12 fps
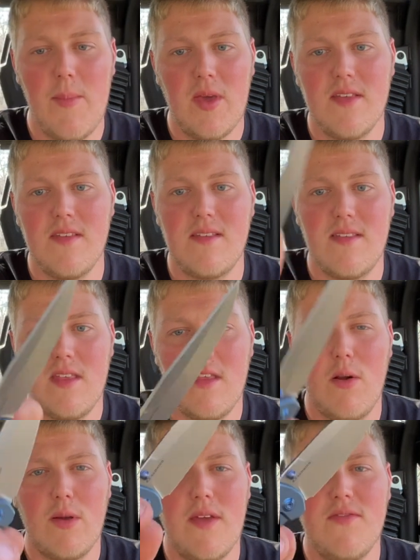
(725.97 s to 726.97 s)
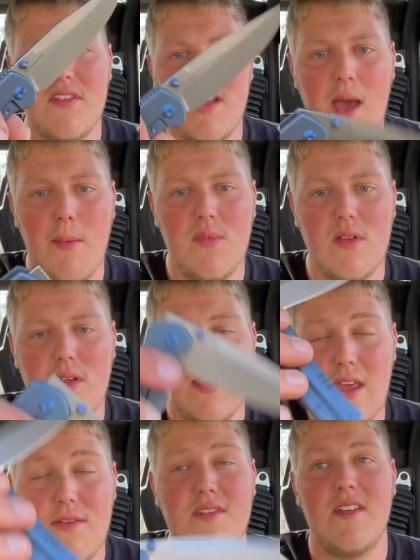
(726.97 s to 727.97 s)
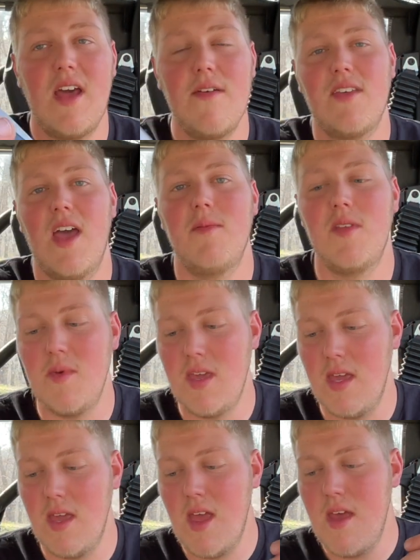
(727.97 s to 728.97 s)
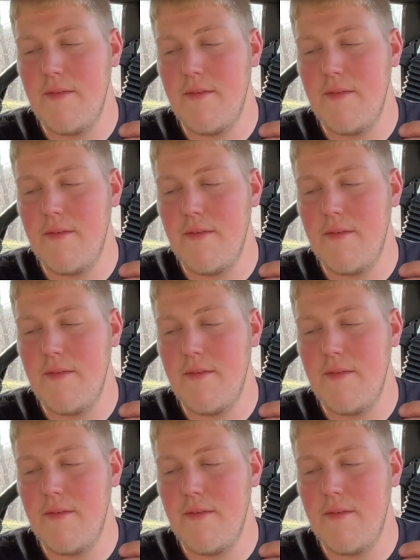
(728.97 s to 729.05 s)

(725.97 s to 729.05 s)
because it you know gives the time gives the knife time to be